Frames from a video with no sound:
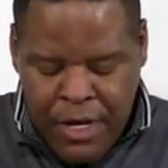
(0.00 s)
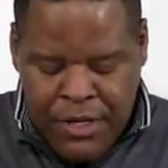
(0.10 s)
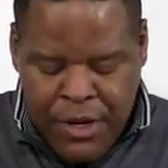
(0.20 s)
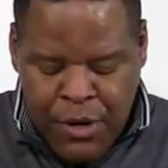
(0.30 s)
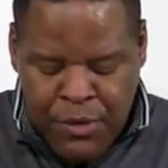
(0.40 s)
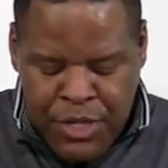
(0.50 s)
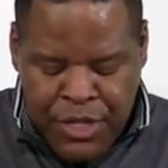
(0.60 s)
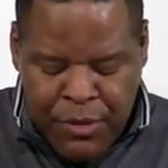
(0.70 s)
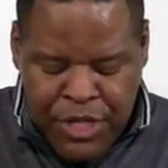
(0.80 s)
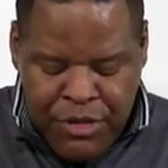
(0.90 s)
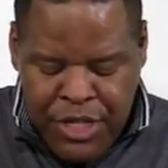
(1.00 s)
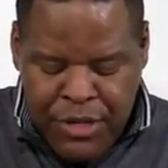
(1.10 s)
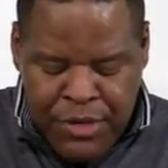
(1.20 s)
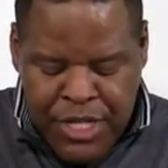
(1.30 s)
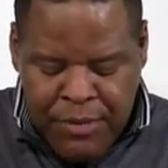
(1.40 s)
So, you know, when you
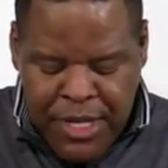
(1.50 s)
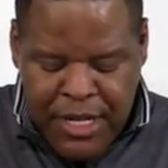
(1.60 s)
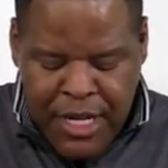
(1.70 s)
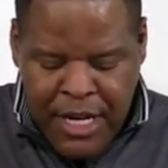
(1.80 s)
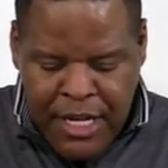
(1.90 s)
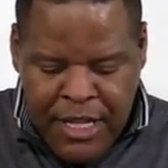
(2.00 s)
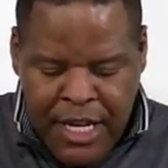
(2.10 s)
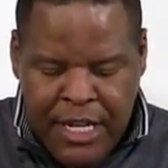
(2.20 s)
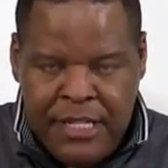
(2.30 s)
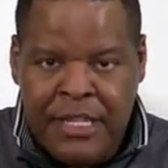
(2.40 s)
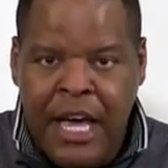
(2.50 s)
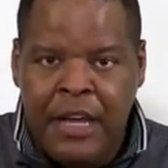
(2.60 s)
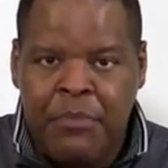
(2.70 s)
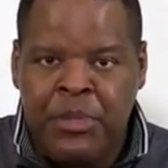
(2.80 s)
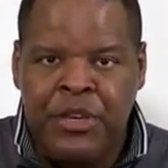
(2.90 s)
use something that is
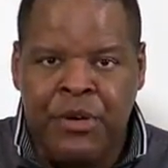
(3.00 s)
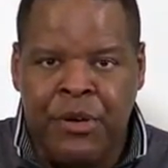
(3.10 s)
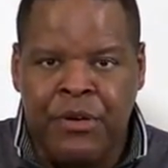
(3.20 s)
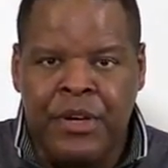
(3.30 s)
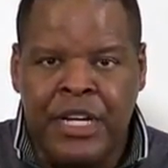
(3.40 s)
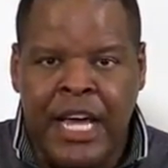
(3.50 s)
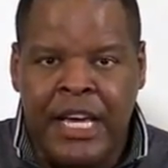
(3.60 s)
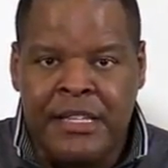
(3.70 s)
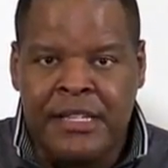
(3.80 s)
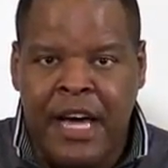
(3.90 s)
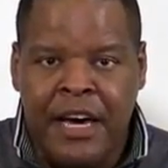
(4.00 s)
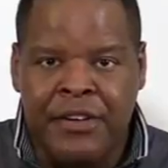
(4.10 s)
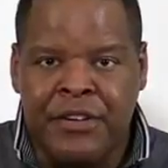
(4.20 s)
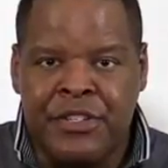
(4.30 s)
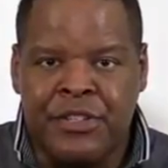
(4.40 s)
not pure, like
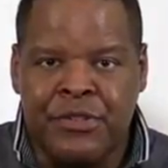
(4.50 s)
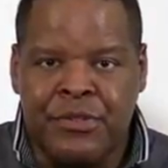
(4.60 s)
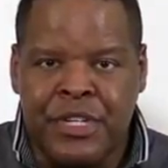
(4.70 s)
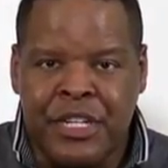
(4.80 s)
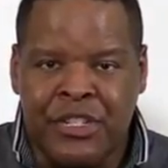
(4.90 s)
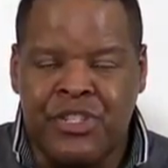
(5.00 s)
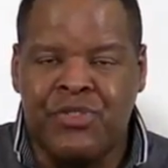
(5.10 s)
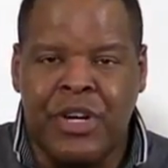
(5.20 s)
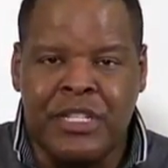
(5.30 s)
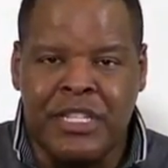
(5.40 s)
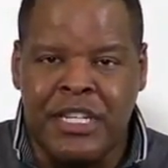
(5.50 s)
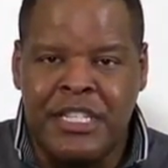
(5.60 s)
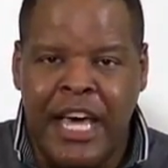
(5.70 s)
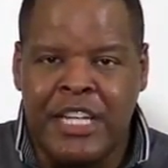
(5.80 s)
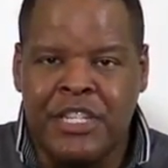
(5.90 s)
solder, to construct and
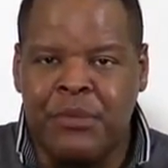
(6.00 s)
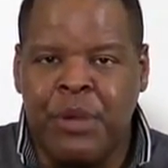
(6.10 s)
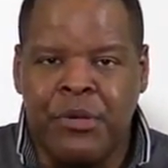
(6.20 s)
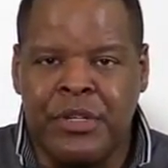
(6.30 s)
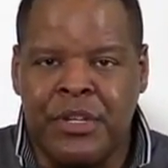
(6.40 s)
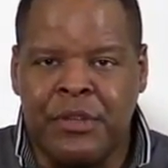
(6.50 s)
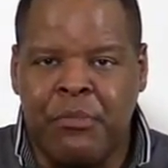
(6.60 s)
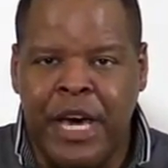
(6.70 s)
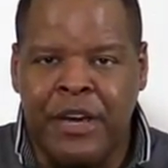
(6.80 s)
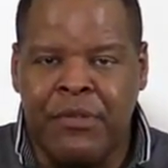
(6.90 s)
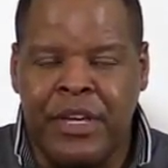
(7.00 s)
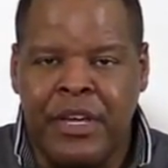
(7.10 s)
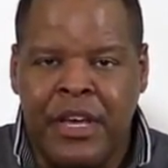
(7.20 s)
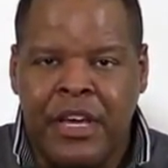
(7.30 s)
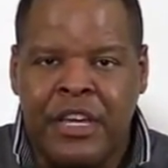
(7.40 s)
attach components of the battery,
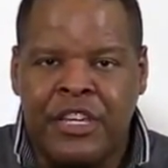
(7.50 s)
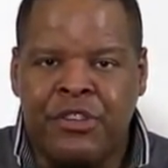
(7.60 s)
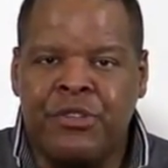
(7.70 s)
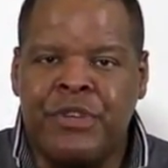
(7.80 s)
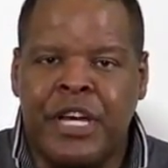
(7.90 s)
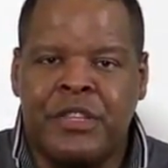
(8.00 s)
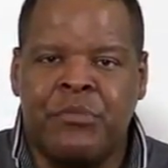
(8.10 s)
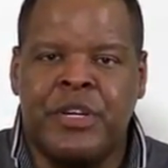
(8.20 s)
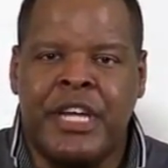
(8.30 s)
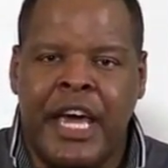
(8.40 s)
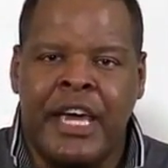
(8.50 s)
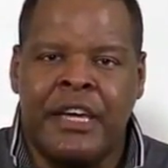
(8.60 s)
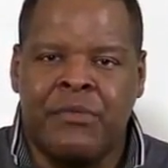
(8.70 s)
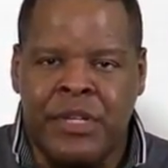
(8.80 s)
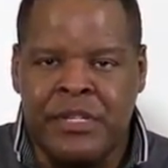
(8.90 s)
you do nothing but
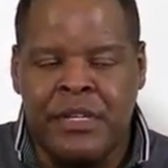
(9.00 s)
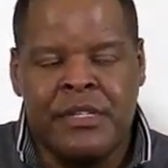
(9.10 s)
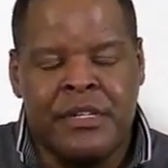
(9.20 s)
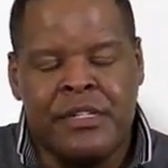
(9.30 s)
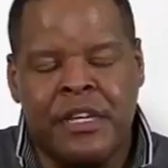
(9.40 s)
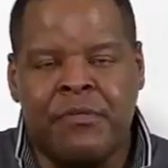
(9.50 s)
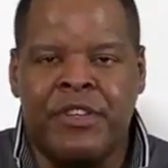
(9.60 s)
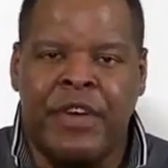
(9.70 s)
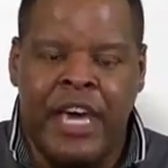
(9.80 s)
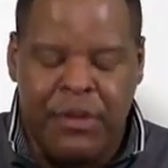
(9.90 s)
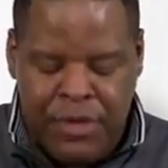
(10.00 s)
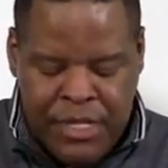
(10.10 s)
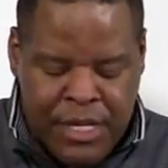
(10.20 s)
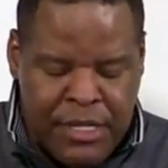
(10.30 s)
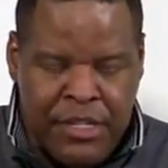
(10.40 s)
add resistance, and when you add
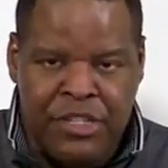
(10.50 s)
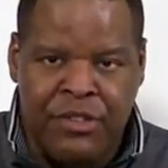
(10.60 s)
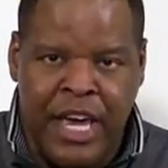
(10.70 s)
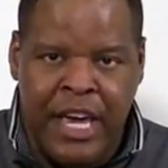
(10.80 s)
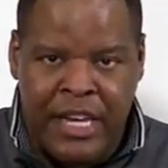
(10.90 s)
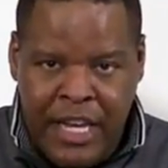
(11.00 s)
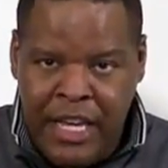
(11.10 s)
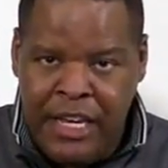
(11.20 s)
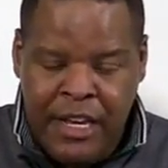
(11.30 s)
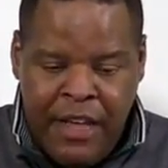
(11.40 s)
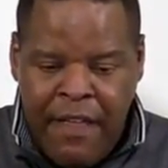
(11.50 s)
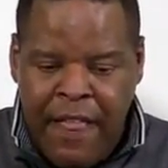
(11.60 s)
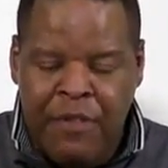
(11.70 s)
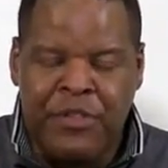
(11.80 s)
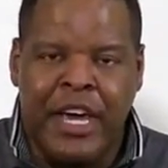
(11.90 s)
resistance, you add heat,
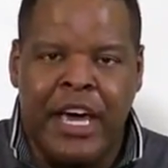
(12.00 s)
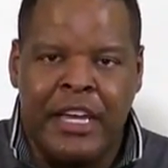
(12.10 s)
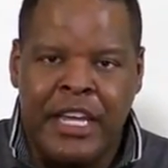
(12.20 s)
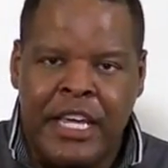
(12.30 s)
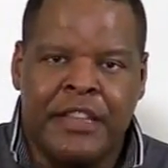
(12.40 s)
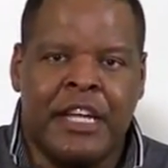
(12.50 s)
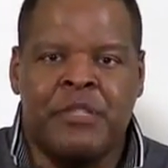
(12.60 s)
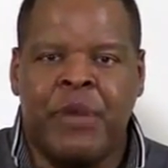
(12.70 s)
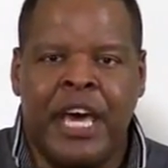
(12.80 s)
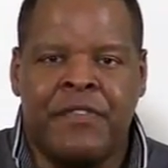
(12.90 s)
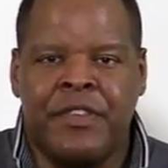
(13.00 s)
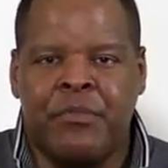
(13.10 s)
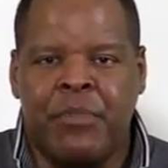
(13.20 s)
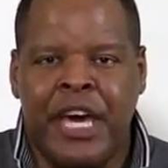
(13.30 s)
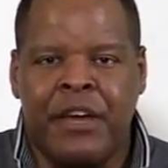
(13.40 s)
and when you add heat, that's bad for
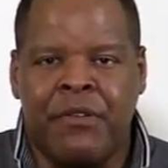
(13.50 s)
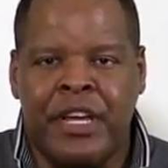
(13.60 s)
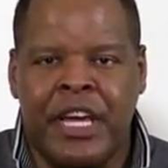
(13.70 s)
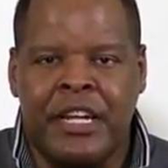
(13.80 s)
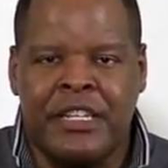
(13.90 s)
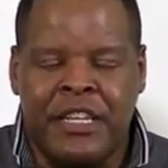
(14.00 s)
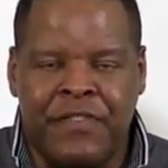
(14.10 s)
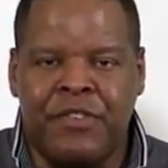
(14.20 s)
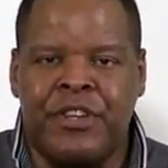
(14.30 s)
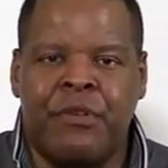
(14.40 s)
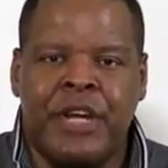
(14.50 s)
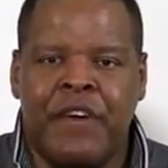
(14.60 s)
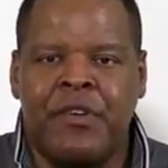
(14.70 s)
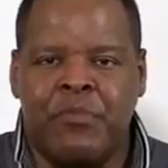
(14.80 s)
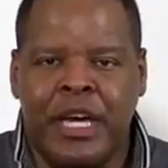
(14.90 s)
the battery, and if you don't
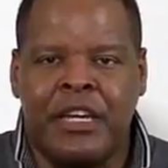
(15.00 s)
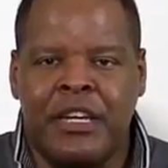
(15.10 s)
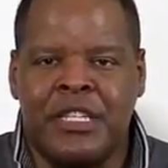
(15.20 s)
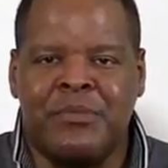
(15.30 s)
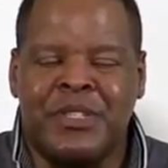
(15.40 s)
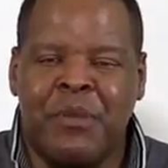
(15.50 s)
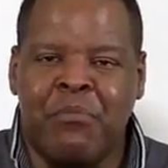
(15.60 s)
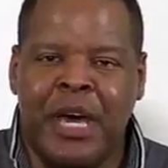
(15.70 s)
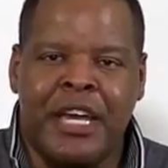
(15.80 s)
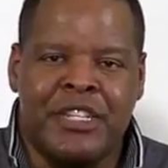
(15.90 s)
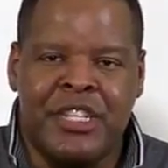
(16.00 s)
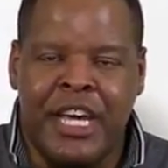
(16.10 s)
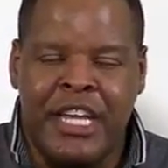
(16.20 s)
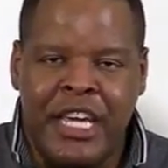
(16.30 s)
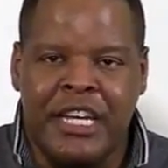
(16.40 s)
have a mechanism to manage
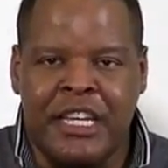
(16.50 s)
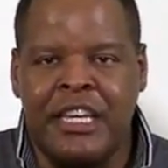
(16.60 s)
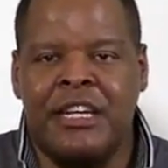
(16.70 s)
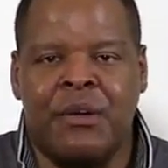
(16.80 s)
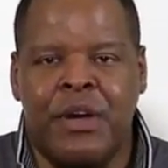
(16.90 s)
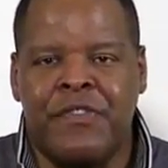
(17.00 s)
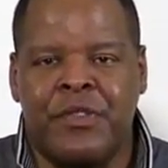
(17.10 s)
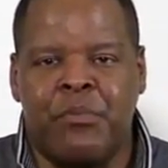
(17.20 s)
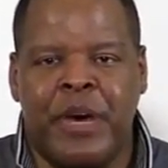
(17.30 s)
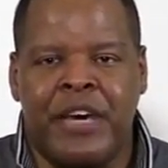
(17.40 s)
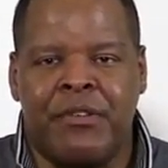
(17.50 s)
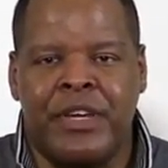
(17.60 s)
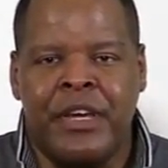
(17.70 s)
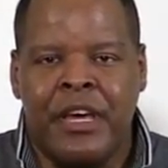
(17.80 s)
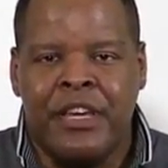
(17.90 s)
that heat and get it away from the
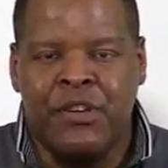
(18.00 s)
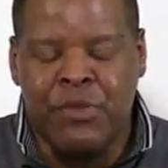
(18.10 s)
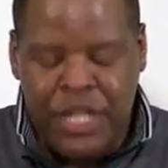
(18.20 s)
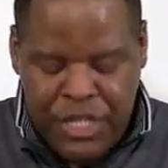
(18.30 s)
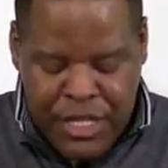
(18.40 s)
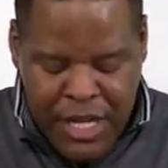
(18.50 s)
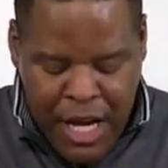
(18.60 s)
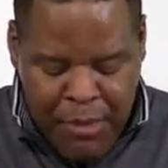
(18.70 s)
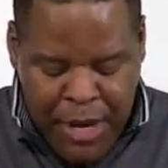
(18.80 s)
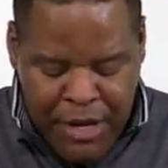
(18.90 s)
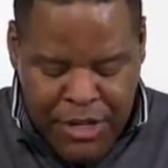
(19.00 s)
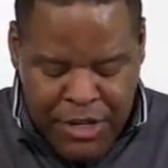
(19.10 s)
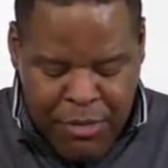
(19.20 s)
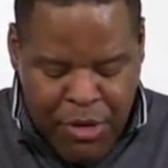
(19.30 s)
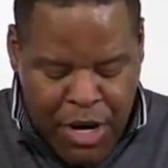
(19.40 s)
battery, you're really just compounding
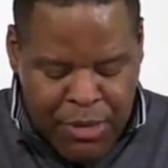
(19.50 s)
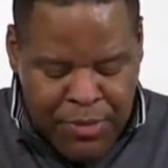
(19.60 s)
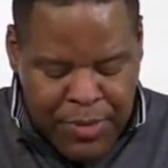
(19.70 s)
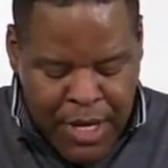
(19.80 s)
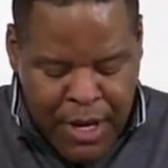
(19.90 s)
your problem.